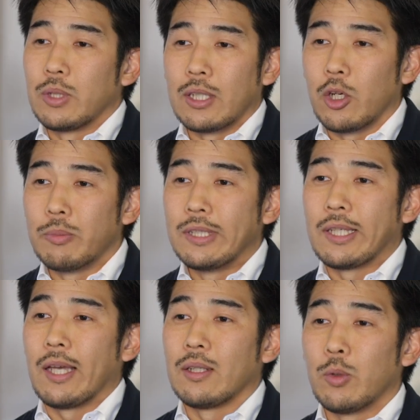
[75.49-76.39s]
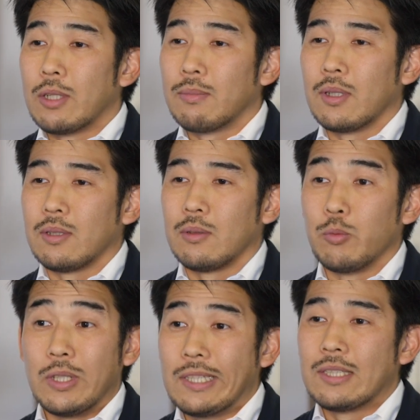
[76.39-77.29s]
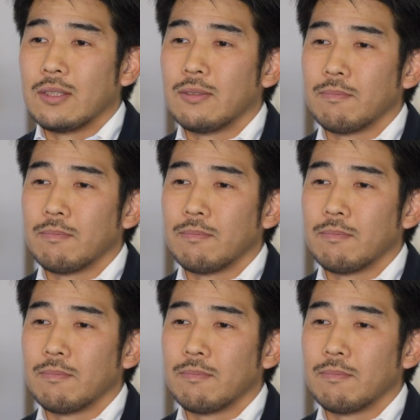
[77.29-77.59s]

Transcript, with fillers: can communicate whenever we need to.